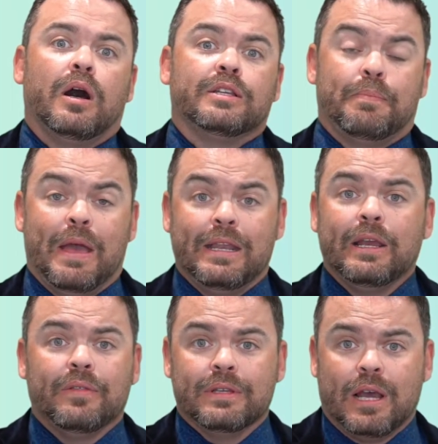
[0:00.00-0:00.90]
depending
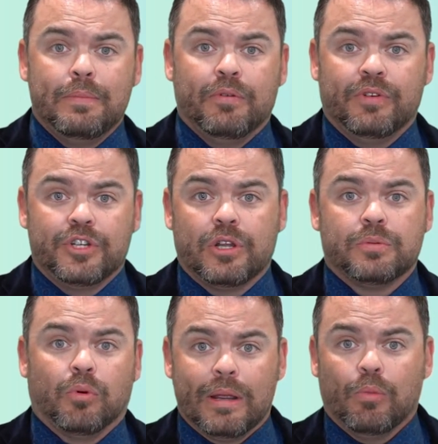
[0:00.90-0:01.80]
on the type of
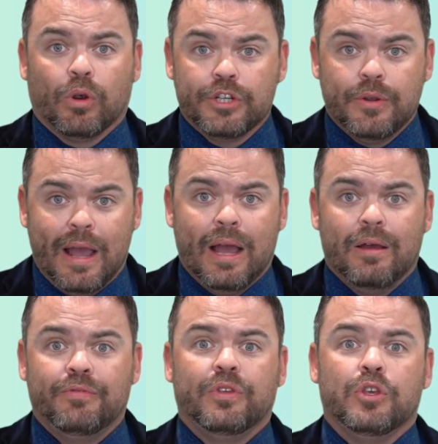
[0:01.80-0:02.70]
adjustable rate mortgage you
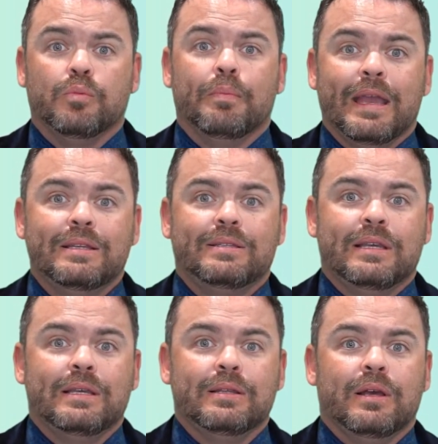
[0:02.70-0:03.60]
have, you may
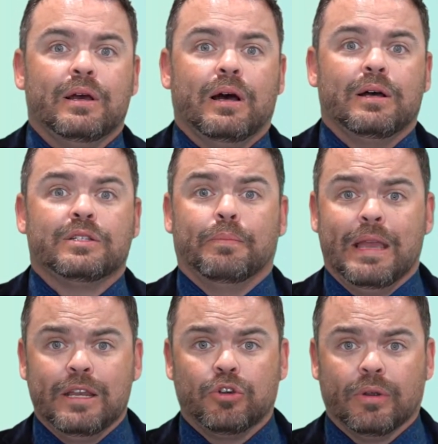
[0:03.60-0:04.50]
see some
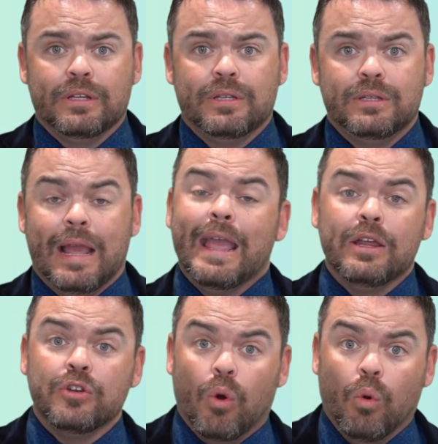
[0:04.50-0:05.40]
increases
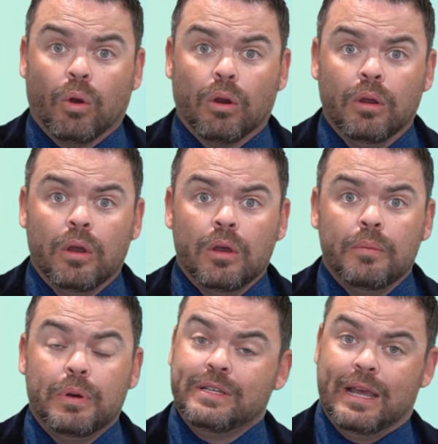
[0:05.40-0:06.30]
and or
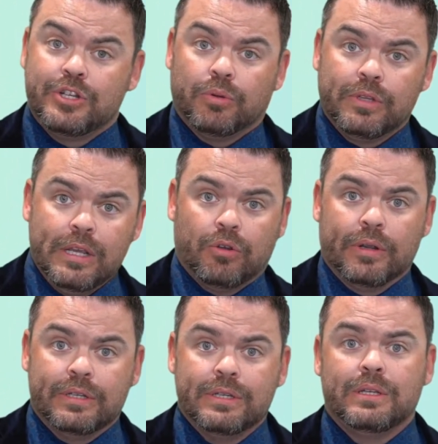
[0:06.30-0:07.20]
potential
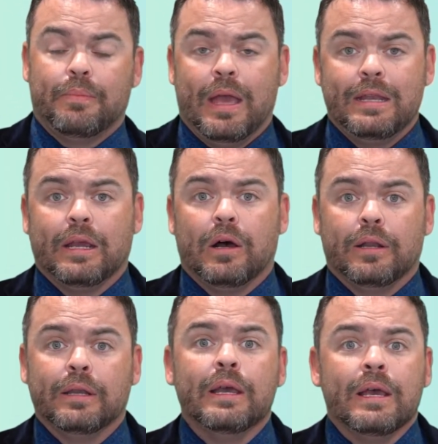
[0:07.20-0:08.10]
decreases depending
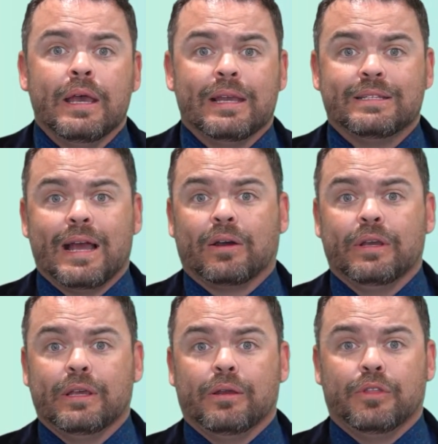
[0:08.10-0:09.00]
on
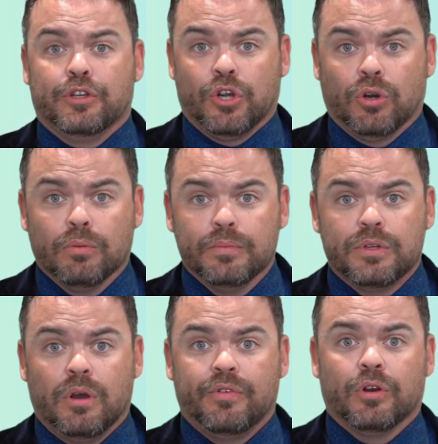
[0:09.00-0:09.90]
exactly the terms
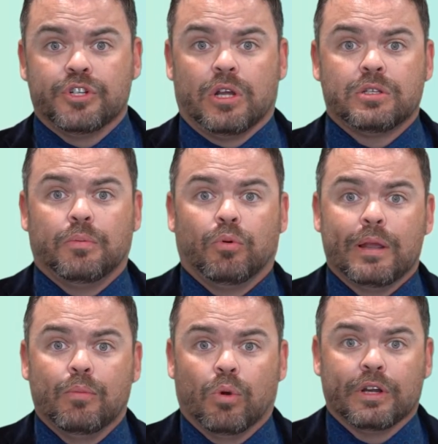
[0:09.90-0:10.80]
of your adjustable rate
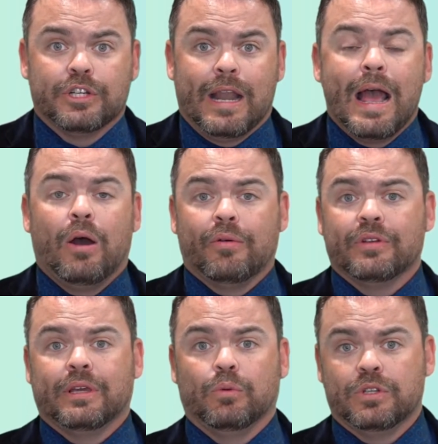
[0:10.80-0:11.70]
mortgage and how
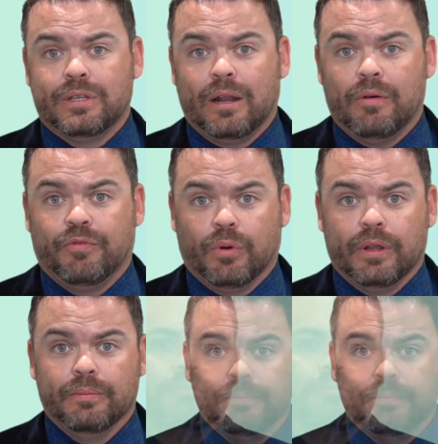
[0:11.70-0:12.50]
everything was set up for you.